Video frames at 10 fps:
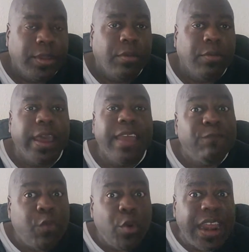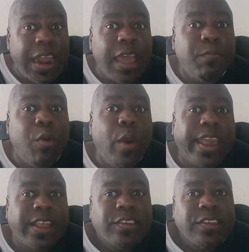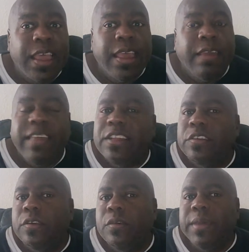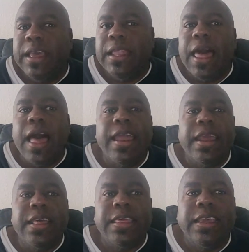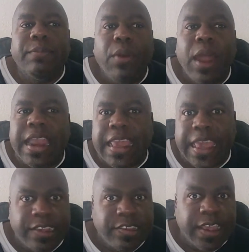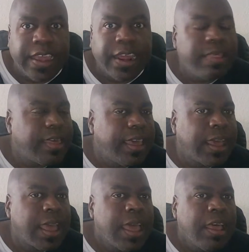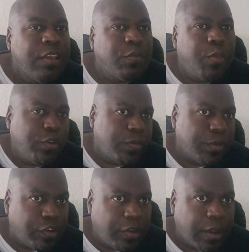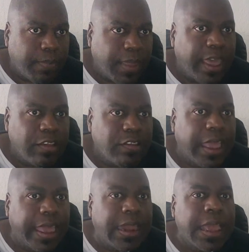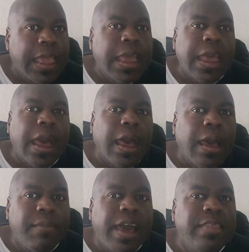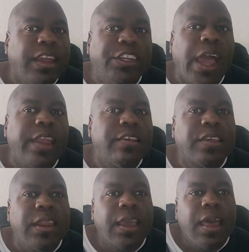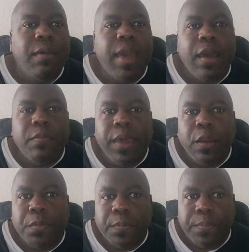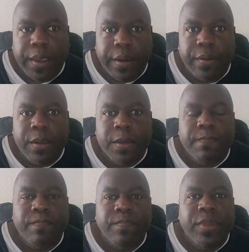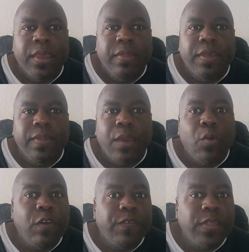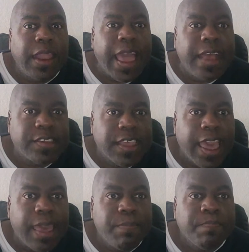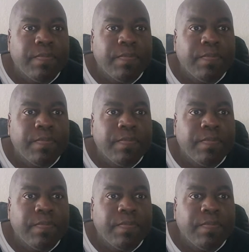Right? 49 points. That's too big a line. I think pride kicks in. I think sportsmanship kicks in. I think China's going to come out better prepared than they were for the last game.